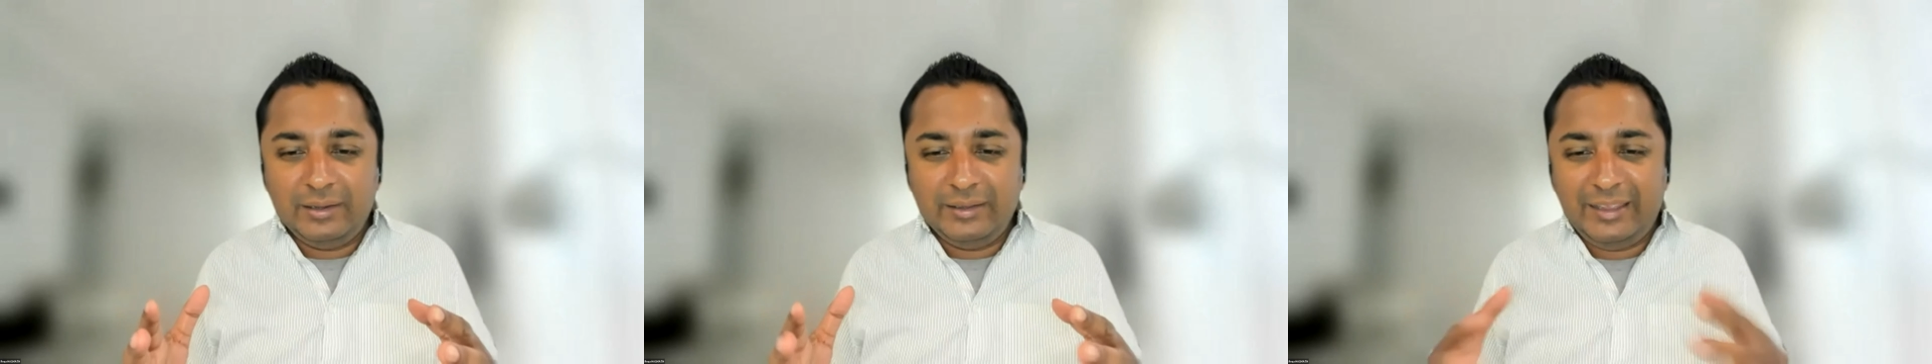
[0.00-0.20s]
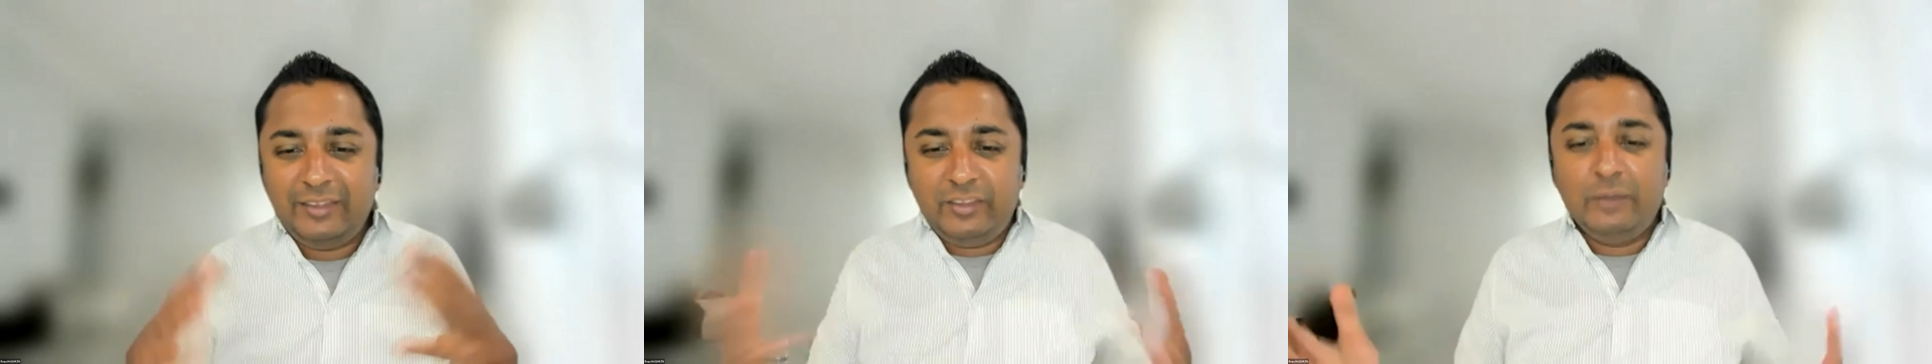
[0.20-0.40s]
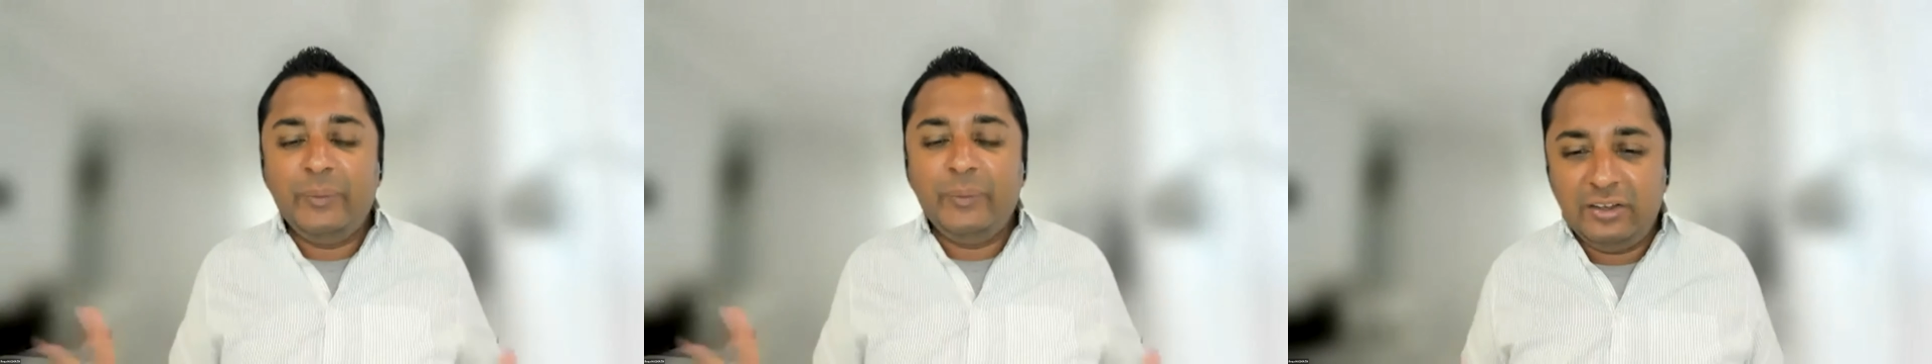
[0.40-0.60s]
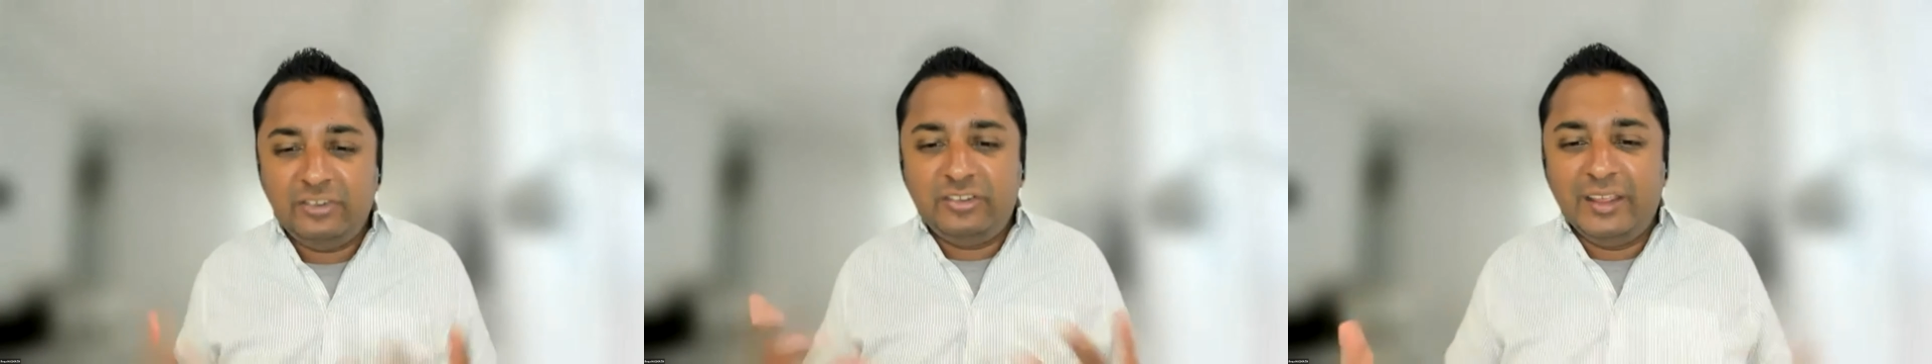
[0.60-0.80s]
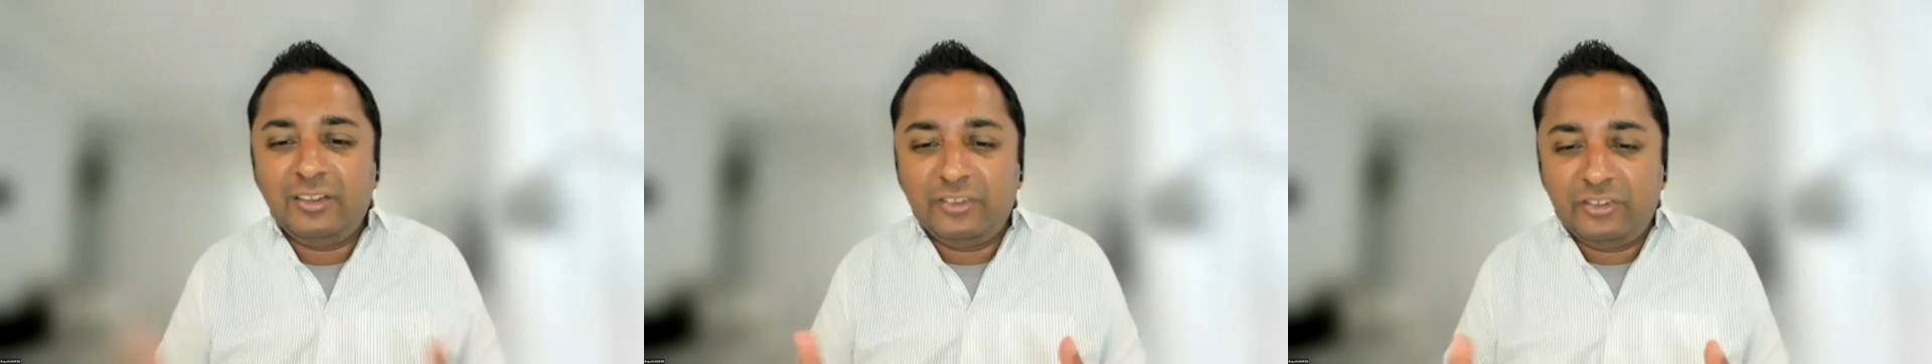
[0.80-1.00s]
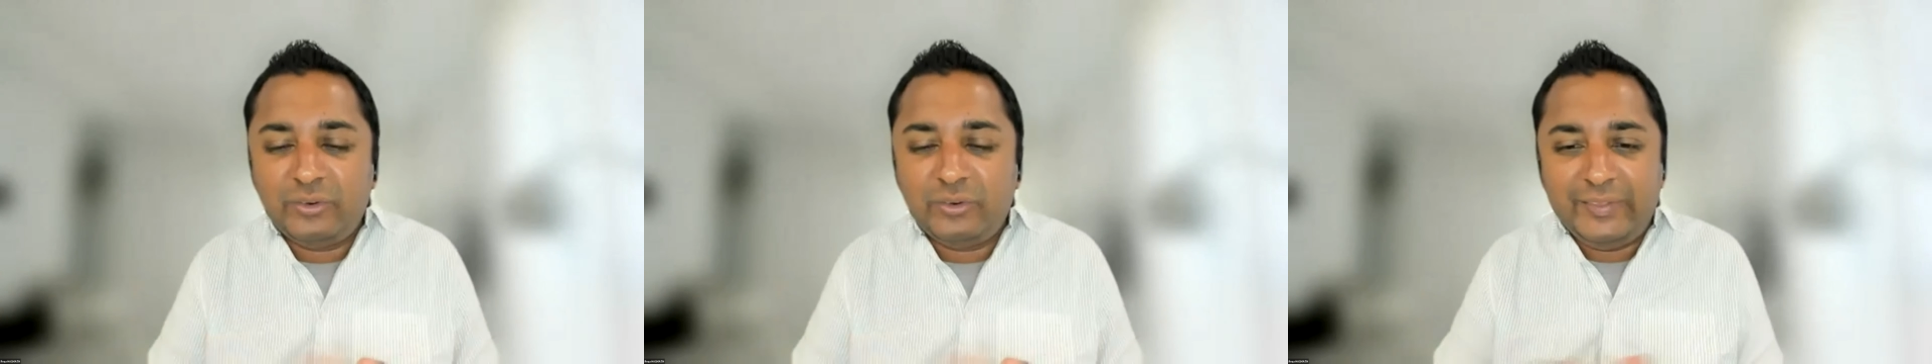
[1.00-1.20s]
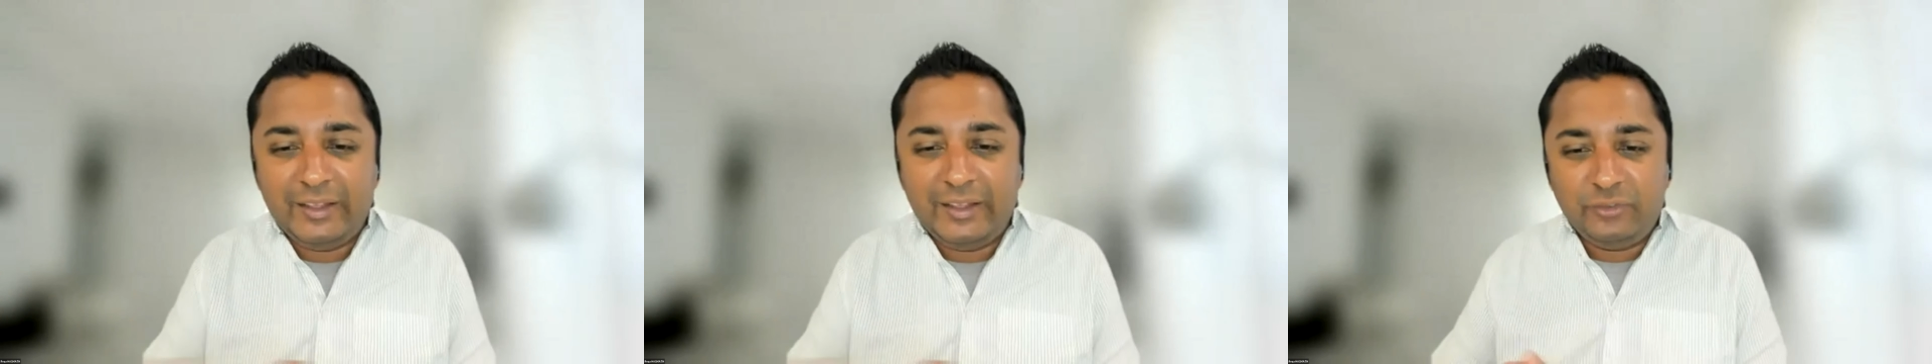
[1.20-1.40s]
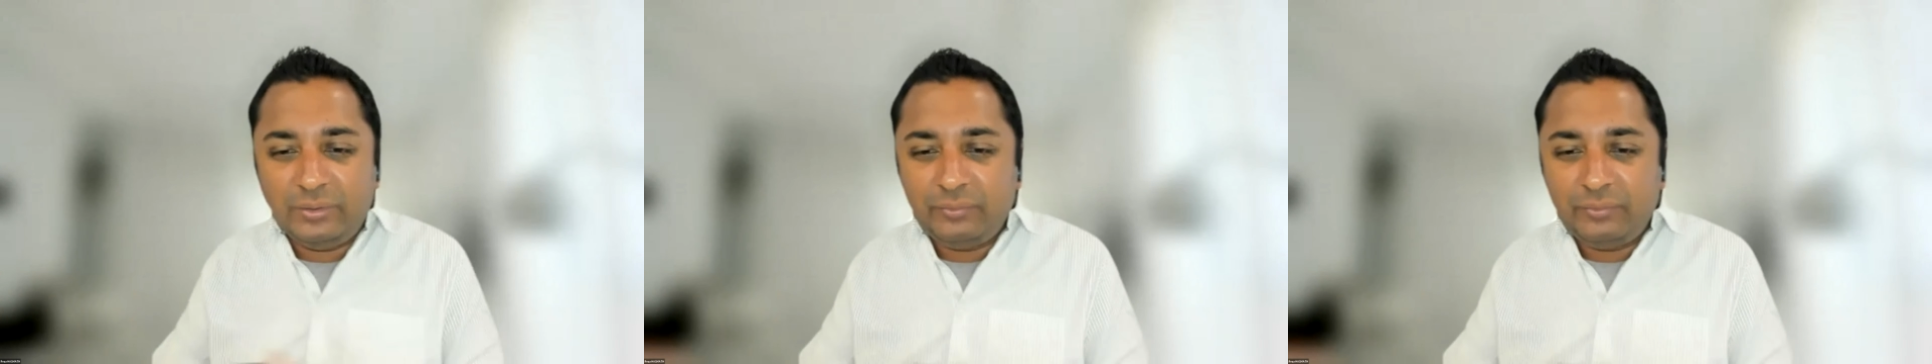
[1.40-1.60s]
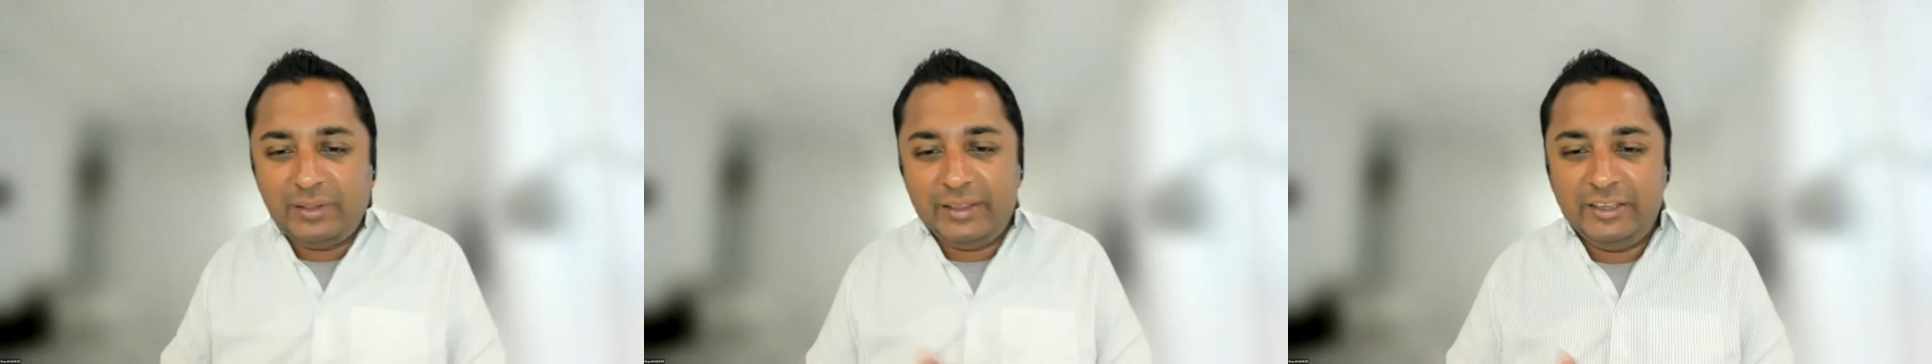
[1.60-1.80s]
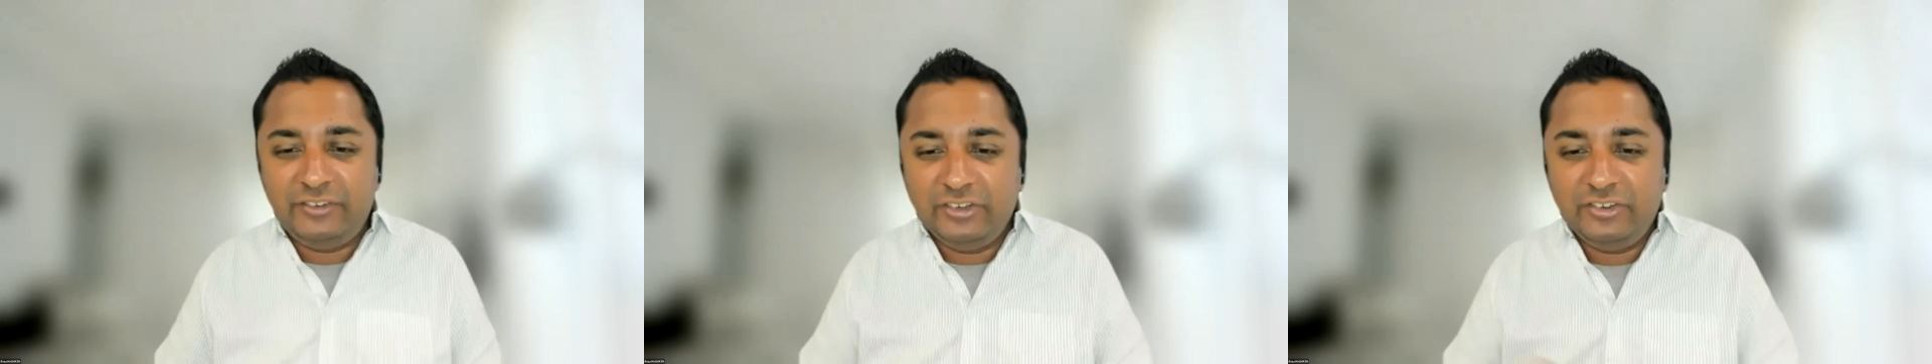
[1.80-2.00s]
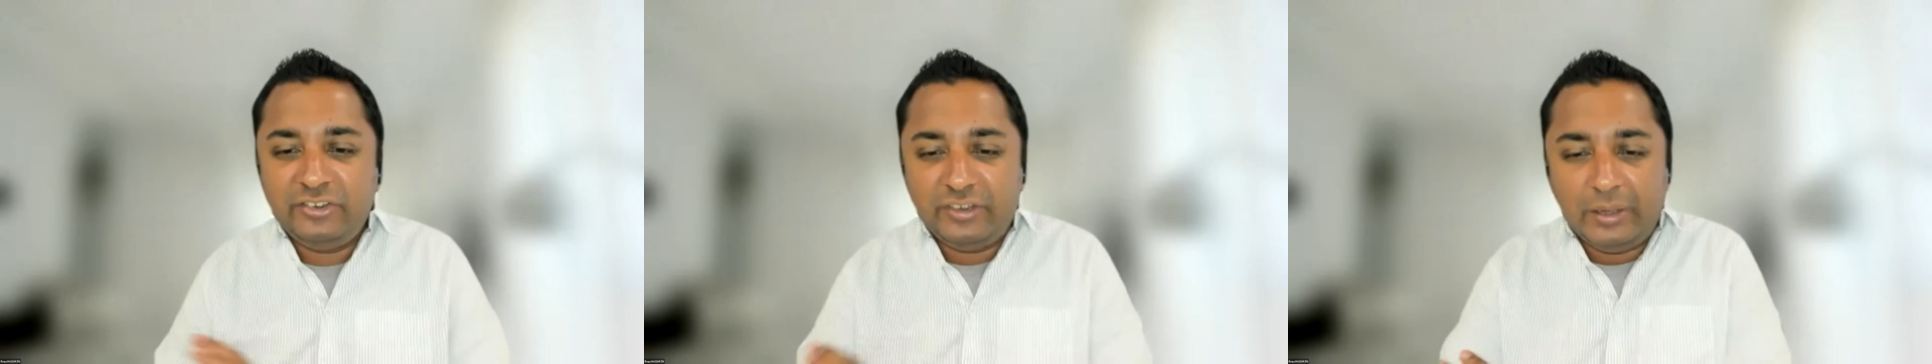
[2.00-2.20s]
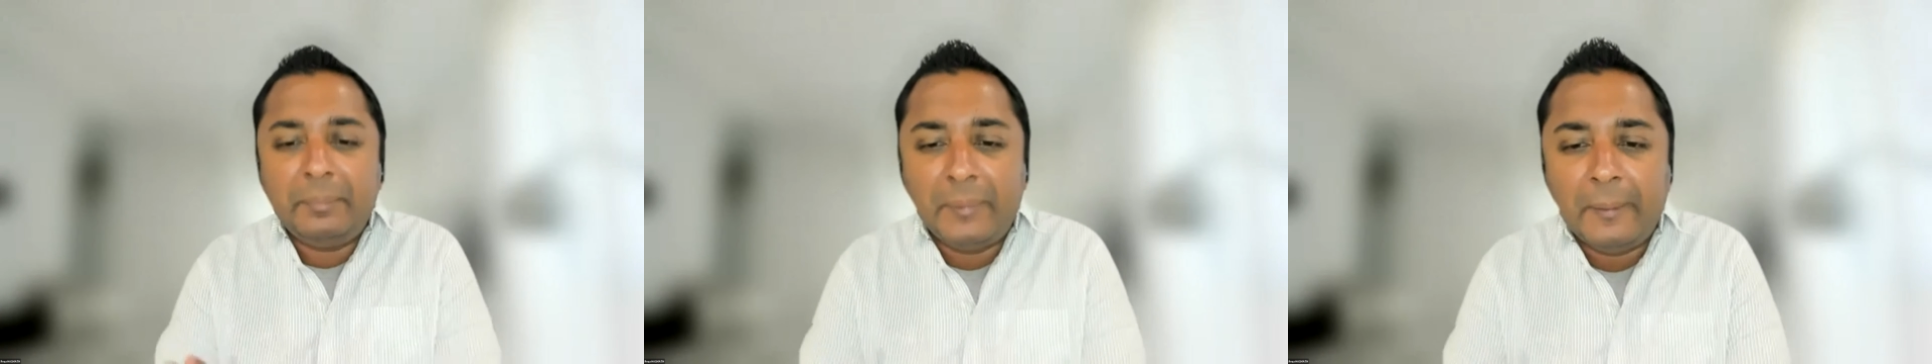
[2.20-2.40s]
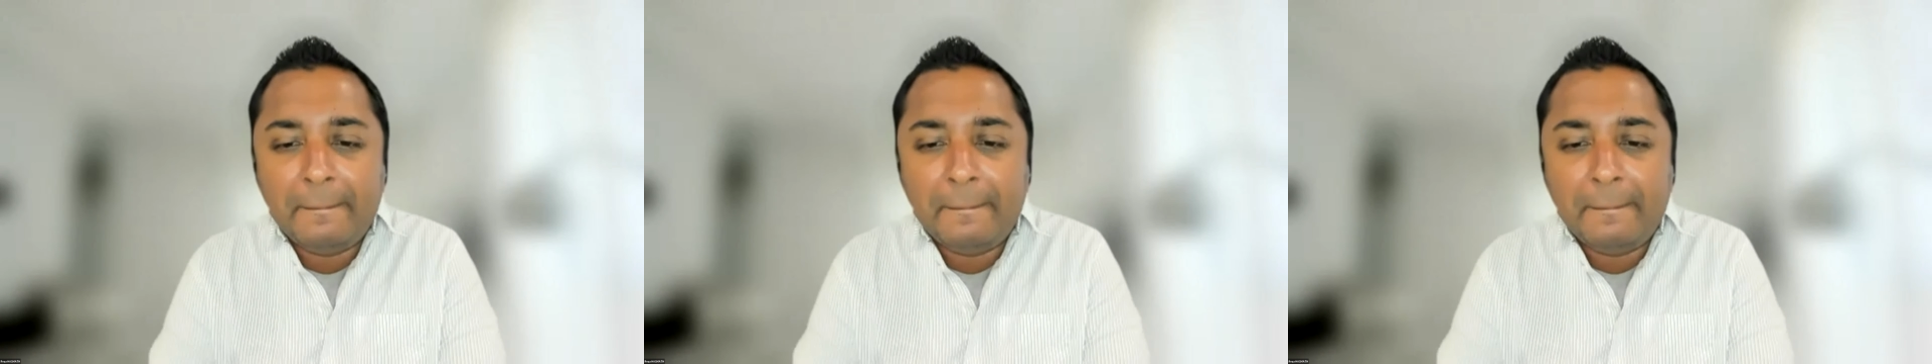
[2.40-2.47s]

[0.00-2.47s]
easy way to illustrate that sort of relationship.